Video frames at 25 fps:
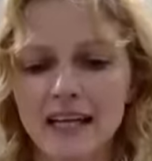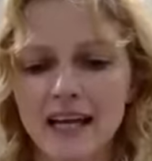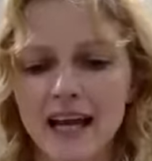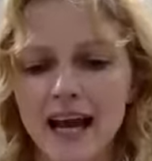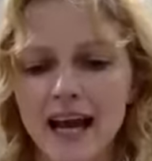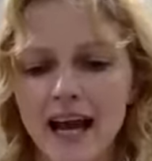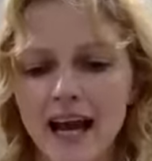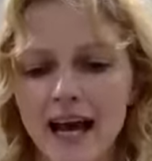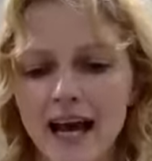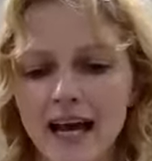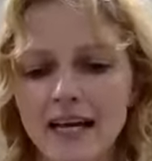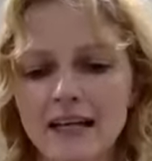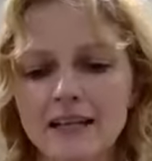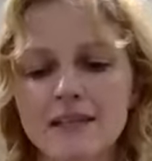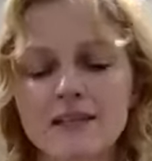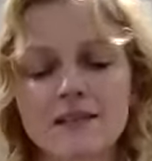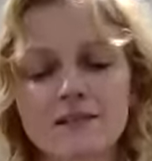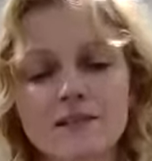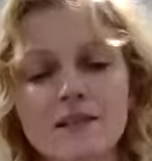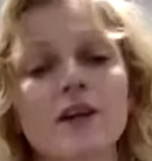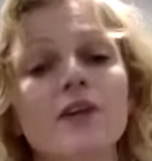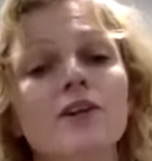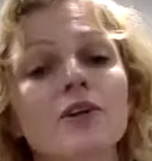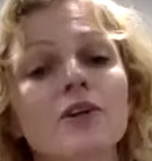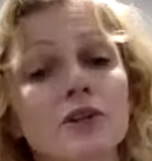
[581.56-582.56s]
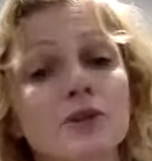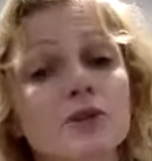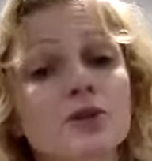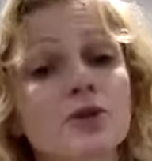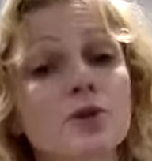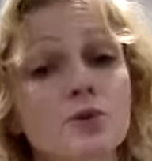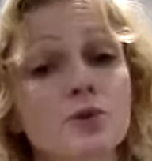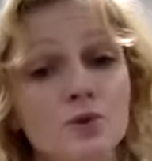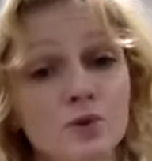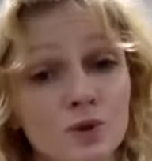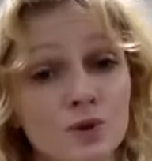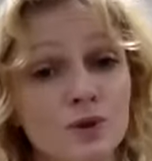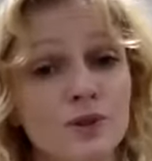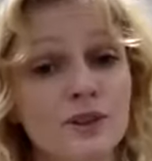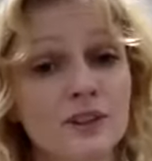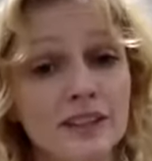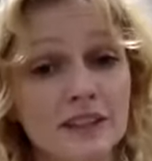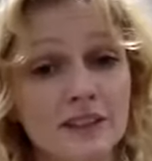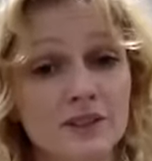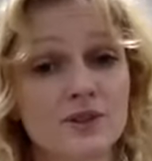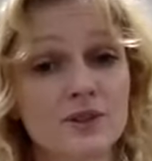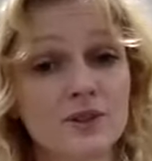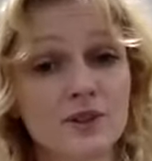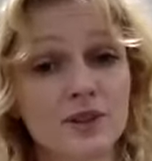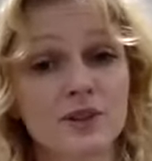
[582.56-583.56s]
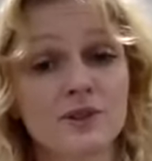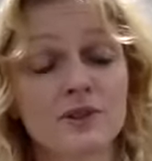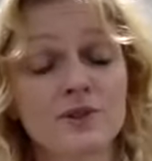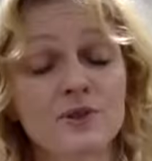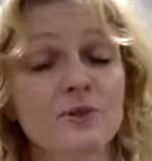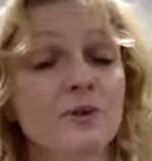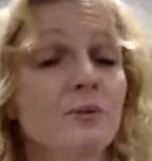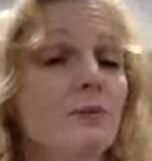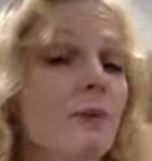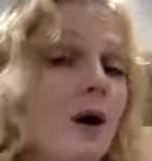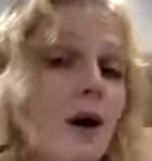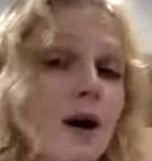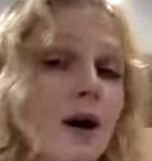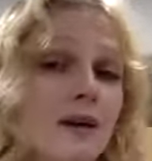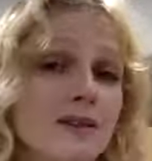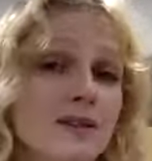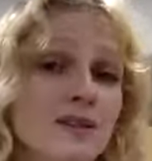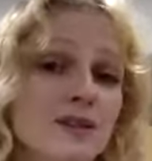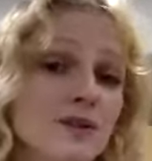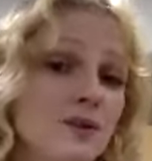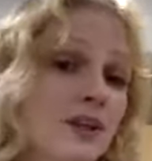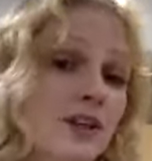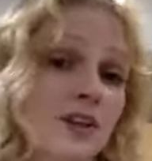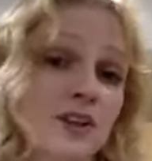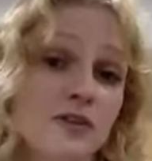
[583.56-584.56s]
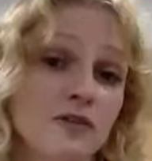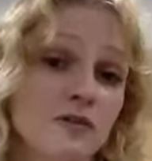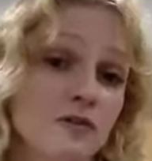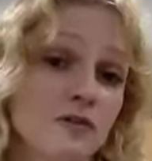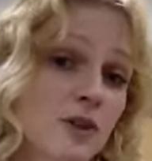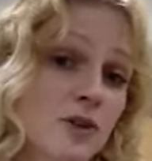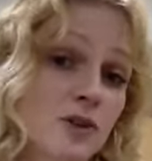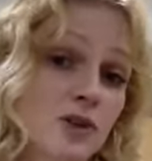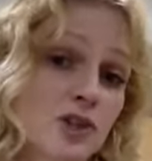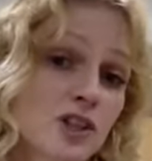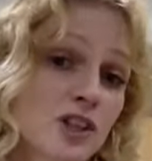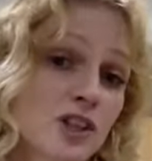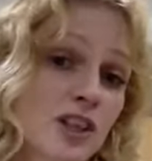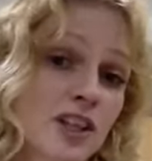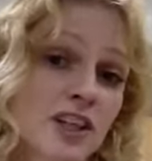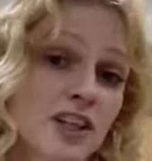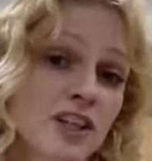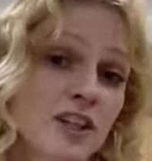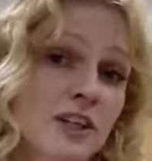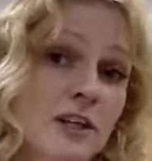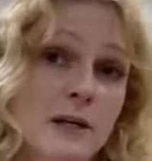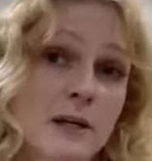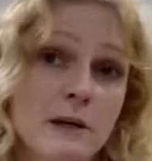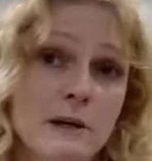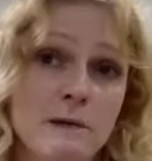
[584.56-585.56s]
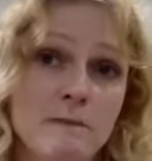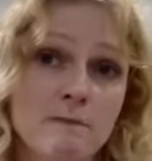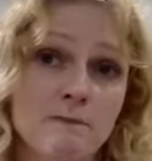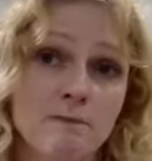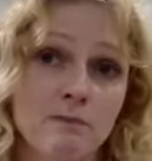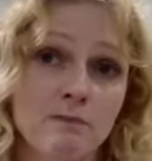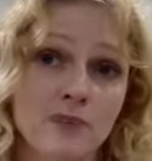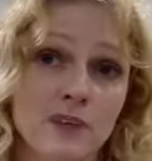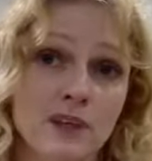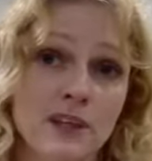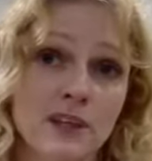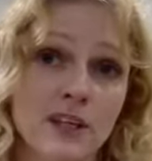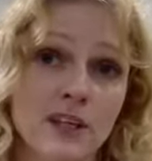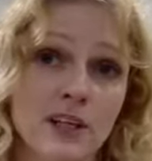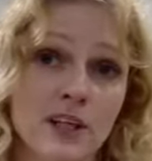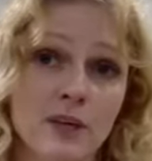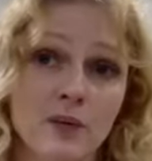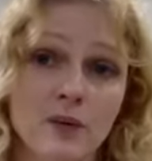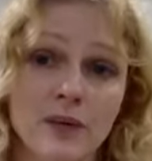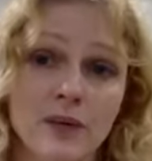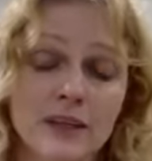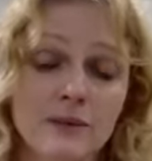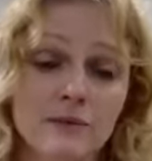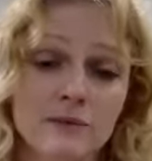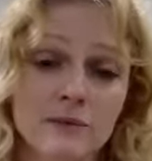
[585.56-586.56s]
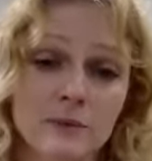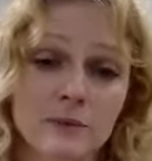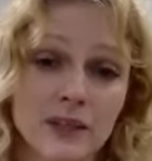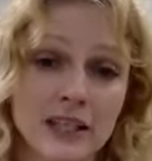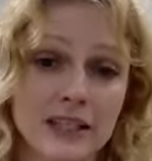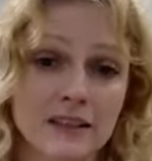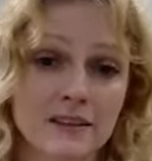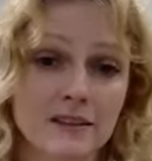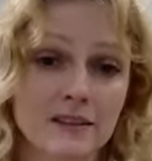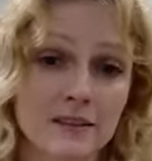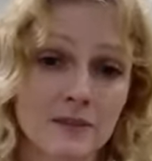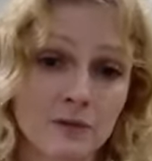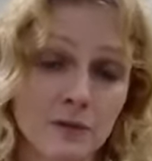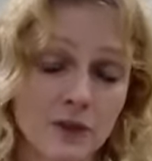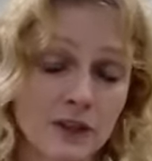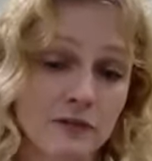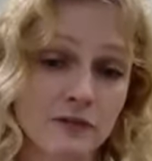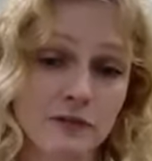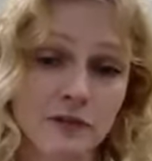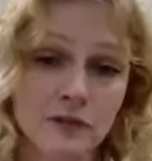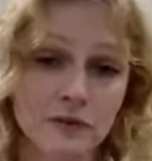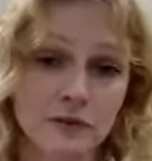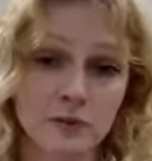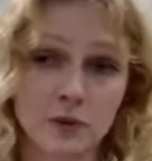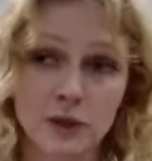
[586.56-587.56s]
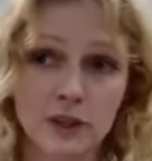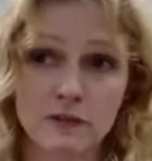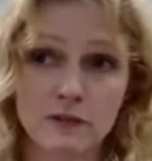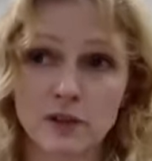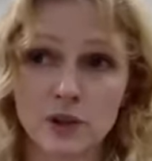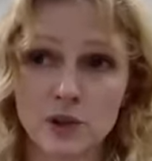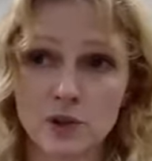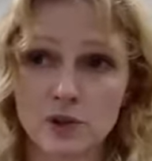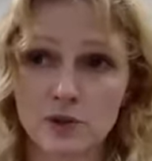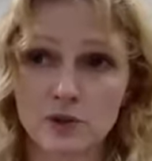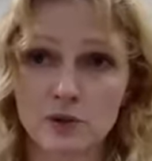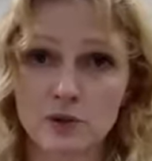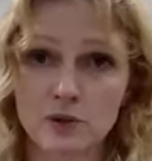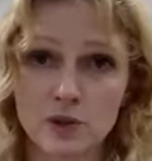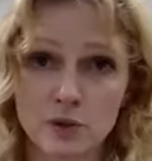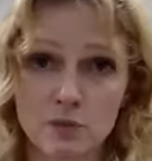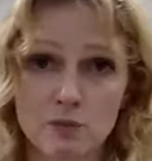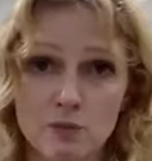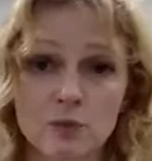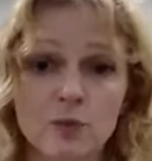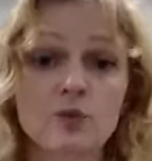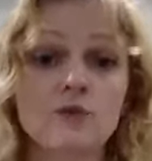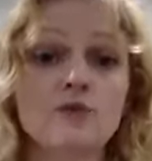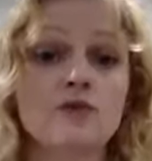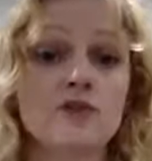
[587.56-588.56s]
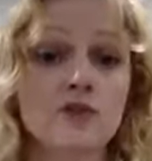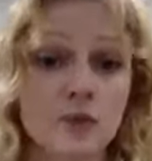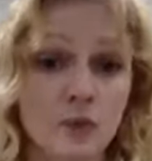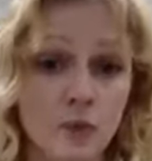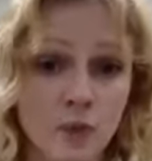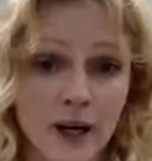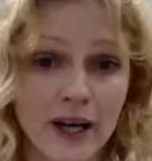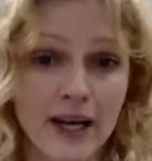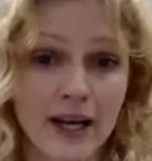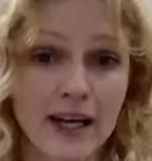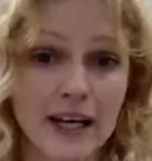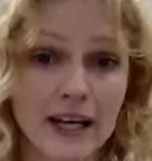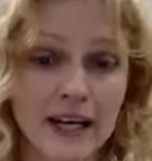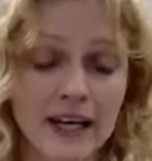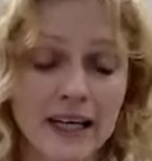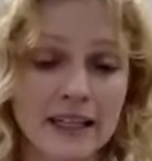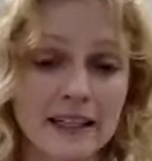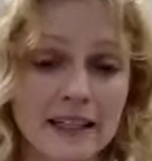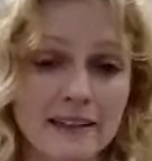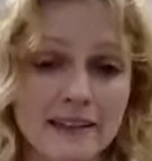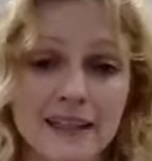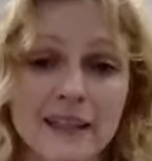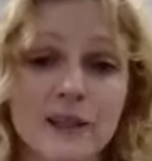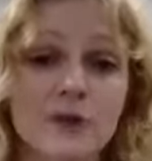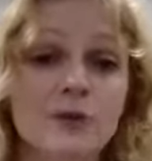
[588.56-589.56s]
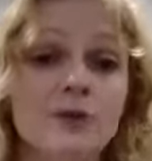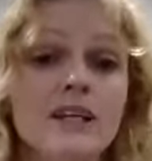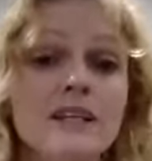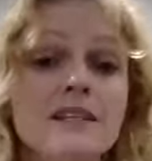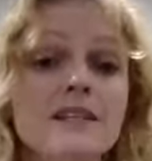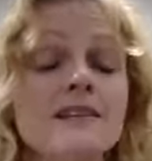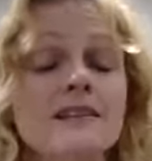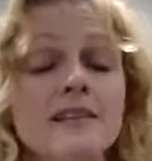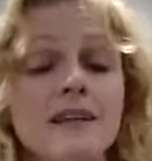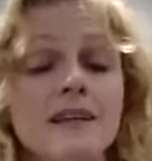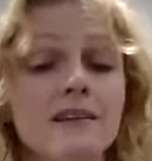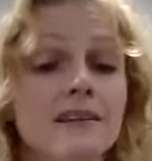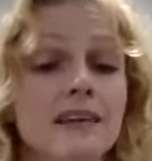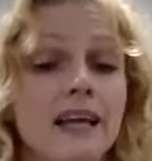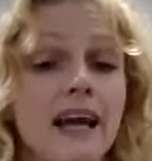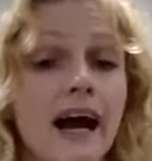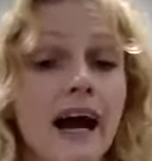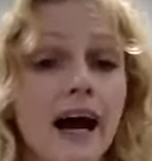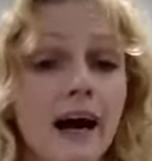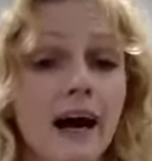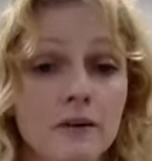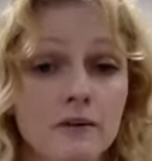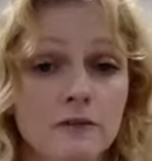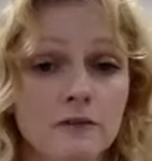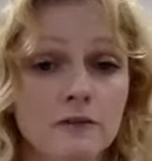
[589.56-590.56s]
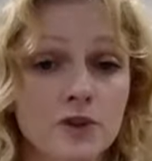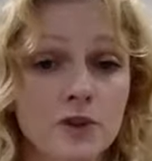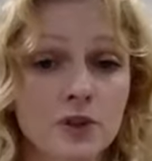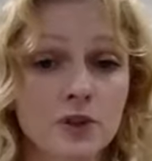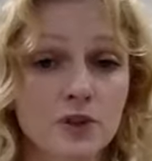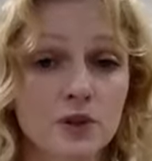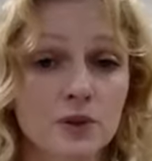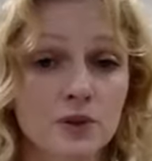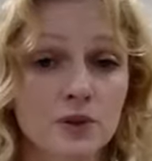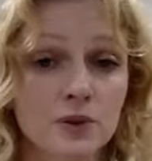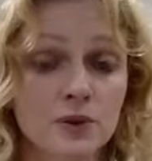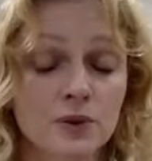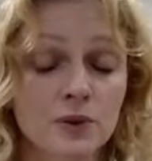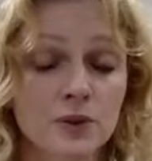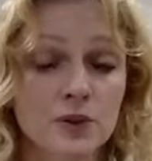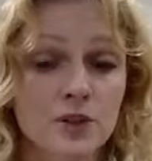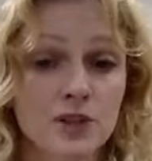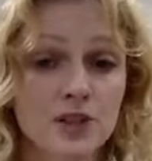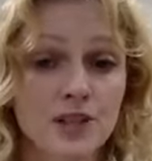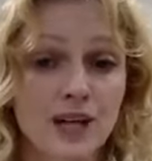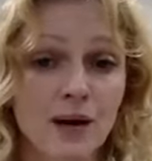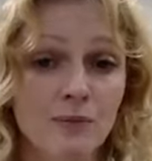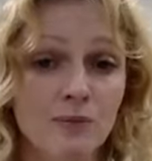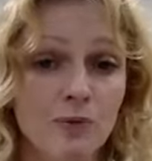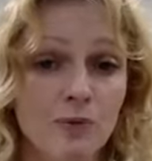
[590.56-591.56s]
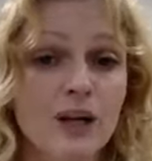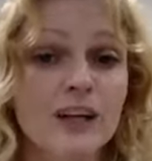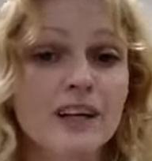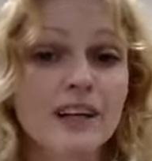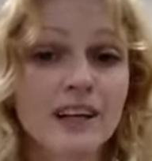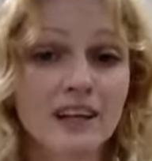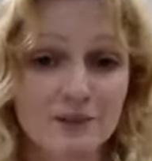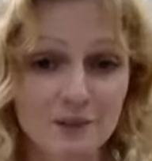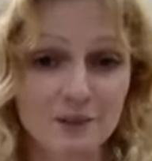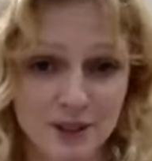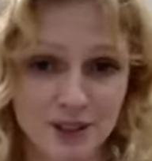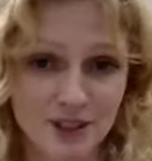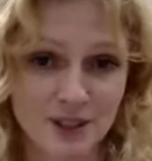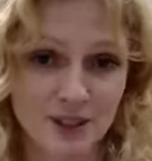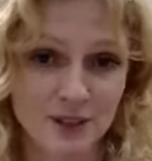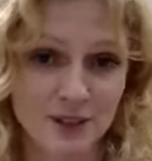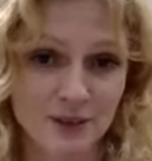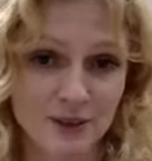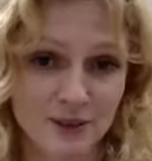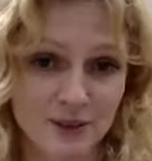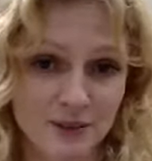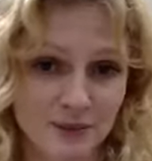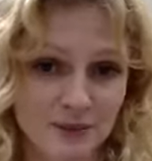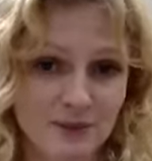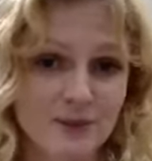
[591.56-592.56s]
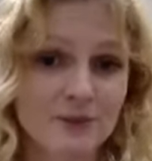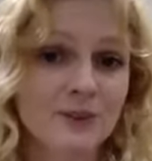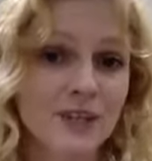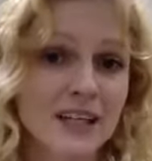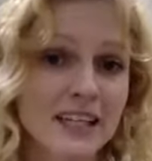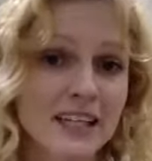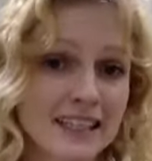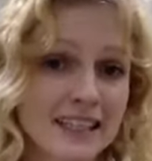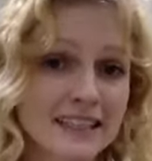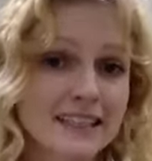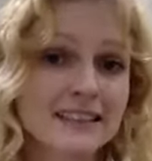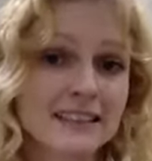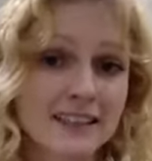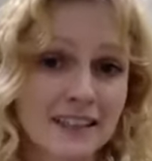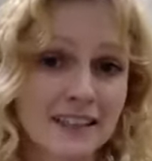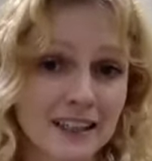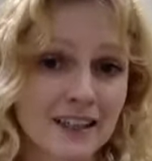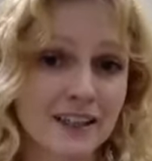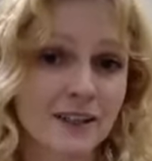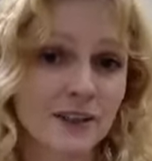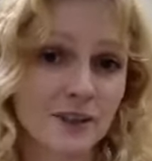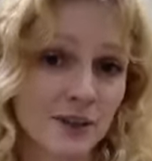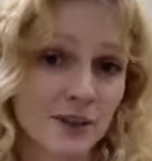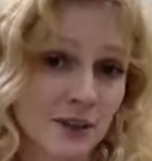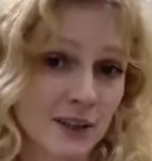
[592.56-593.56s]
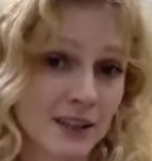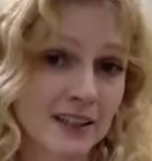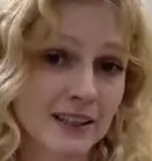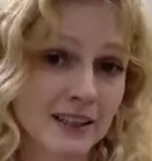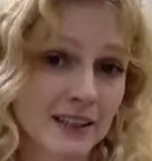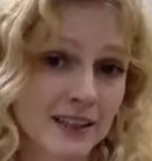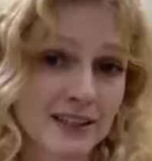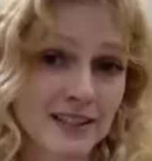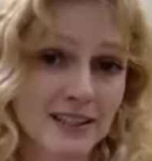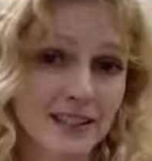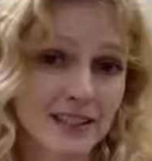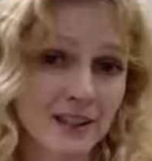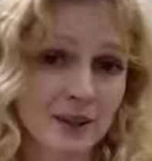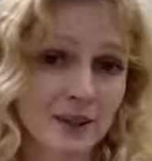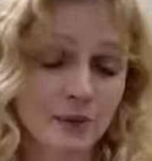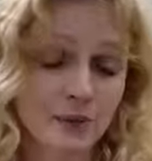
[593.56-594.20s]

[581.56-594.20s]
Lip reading: adds another tool into your toolbox. So in the future, you know, when one of your students moves away, they don't necessarily have to stop working with you, right? you can continue